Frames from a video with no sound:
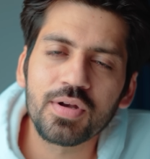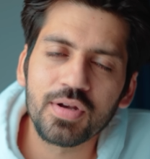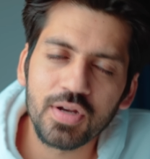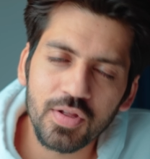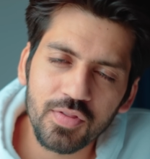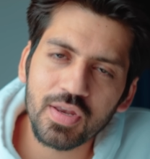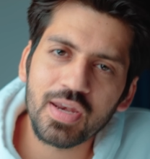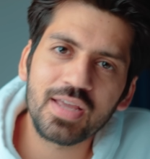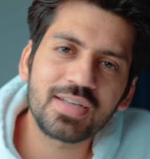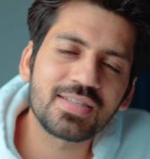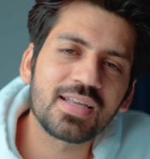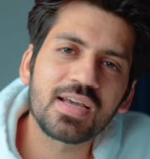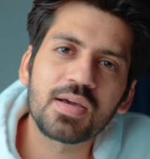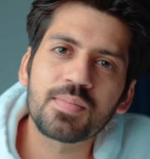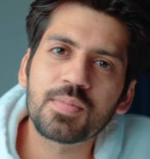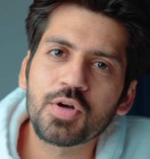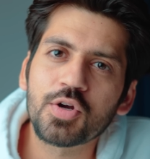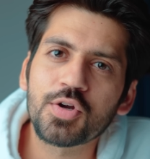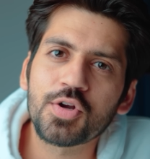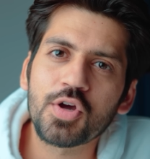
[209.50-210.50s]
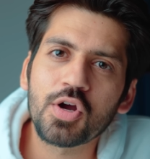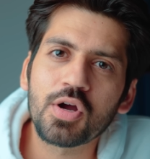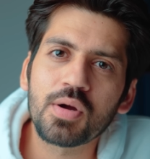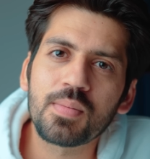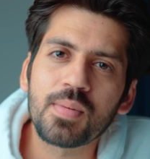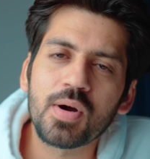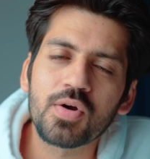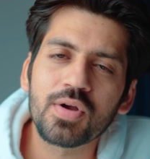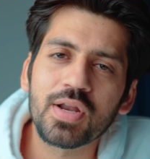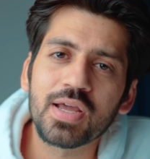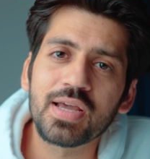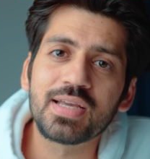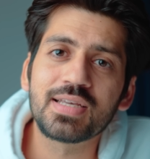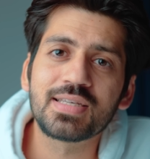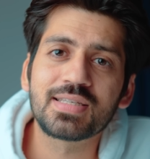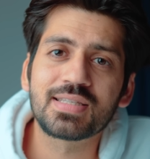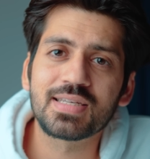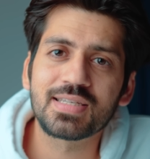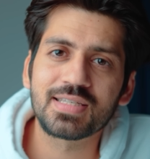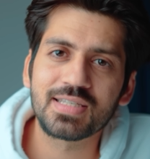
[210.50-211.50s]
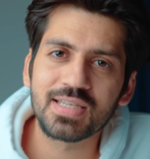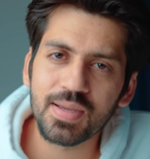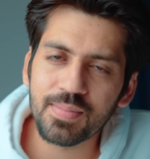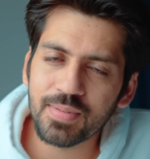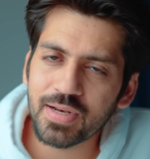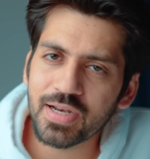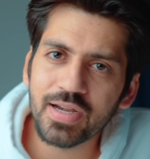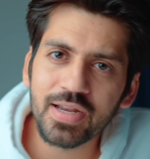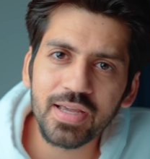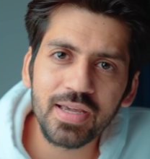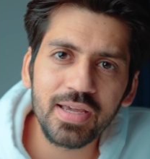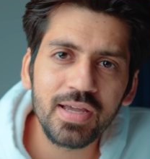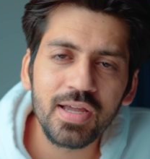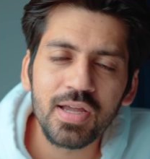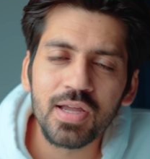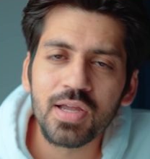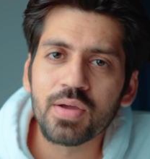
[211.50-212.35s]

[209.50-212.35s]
Now the next thing I'm going to talk about is the stability.